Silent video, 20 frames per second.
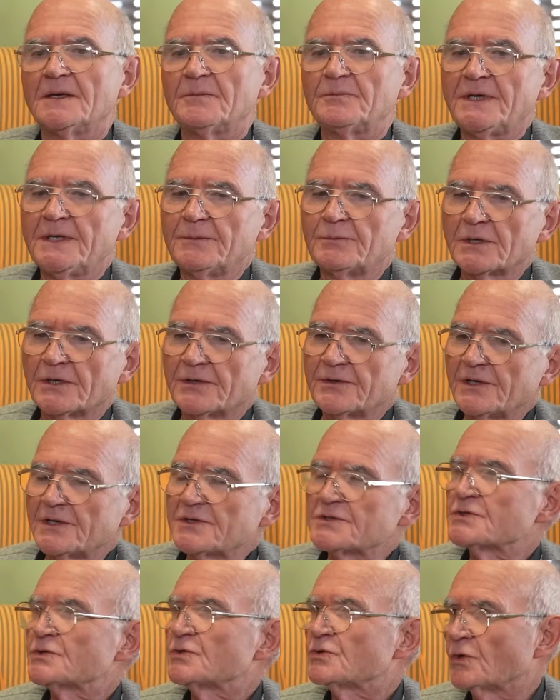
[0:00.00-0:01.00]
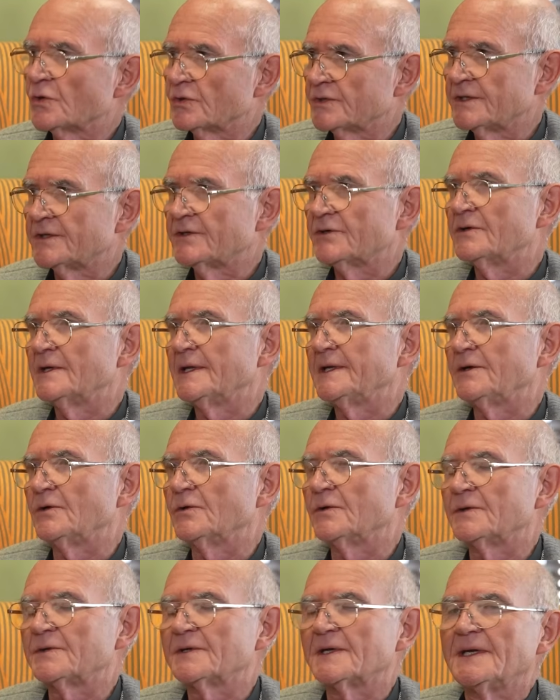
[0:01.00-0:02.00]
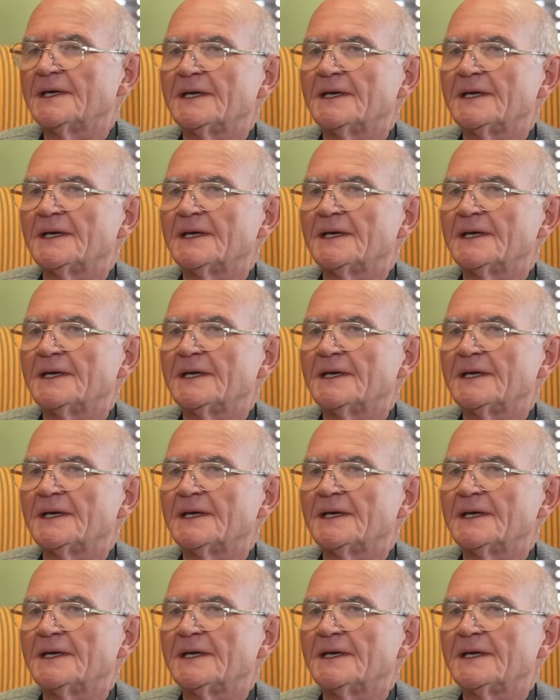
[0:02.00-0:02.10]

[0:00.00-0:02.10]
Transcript: People are extraordinarily good,